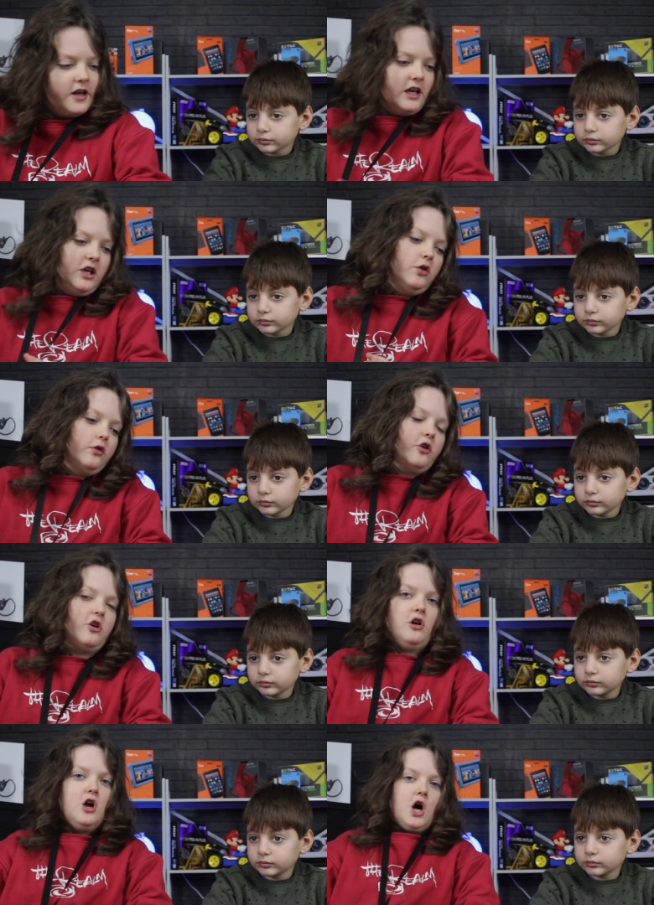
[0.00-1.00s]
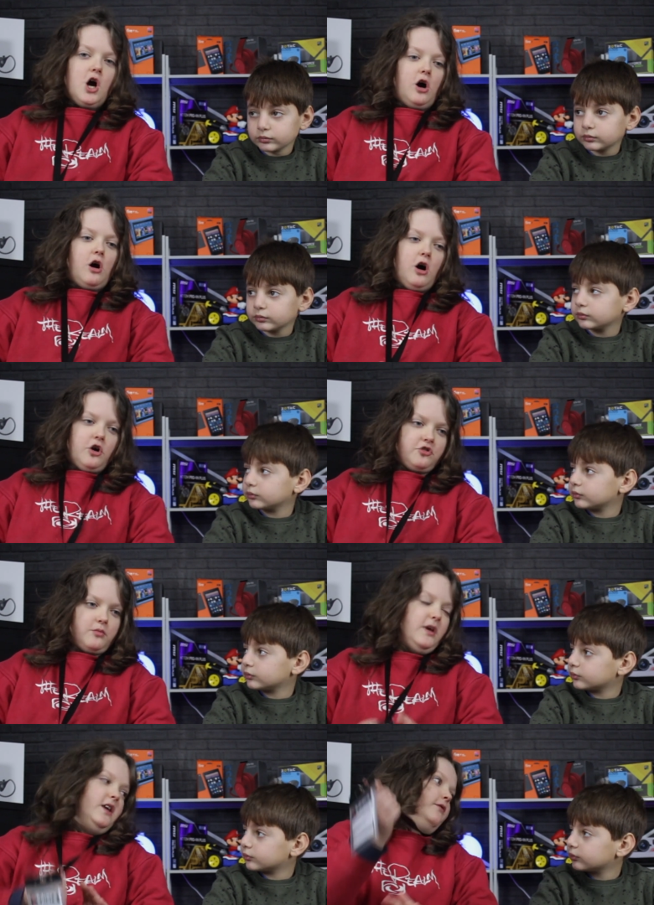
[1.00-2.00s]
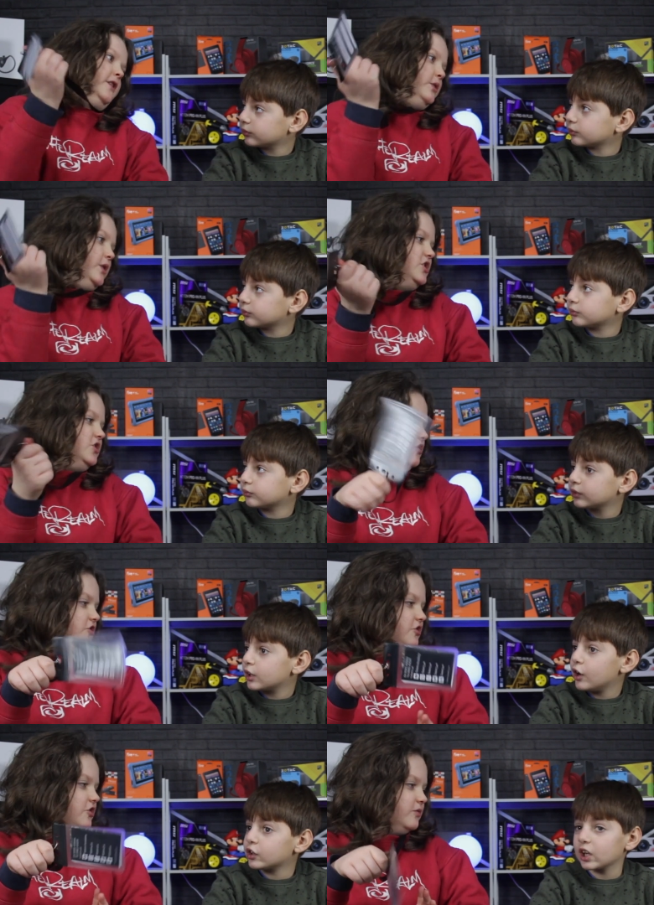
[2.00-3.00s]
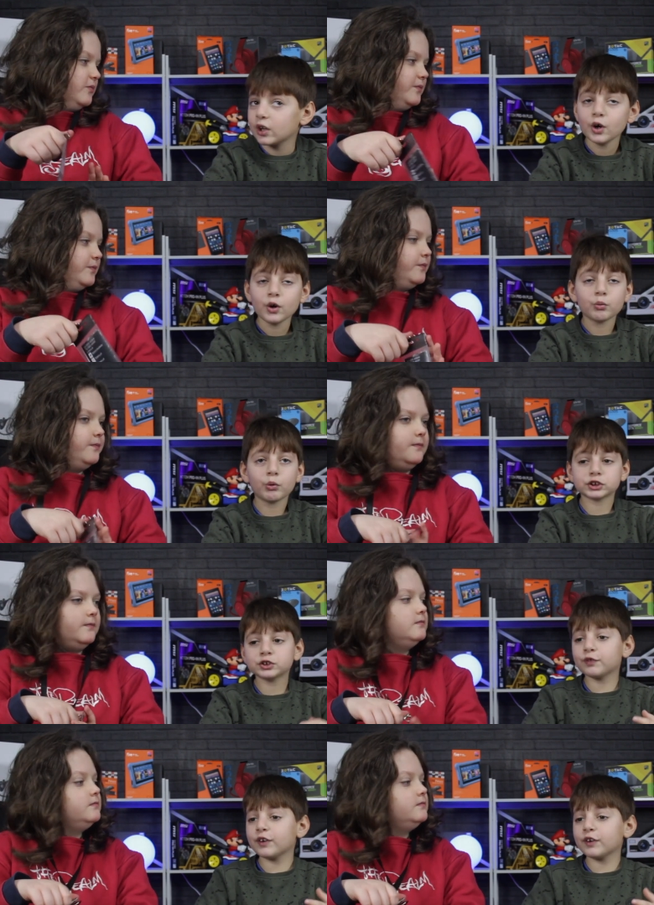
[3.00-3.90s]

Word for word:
Speaker 1: Now you gotta ask me three questions.
Speaker 2: Okay. What's your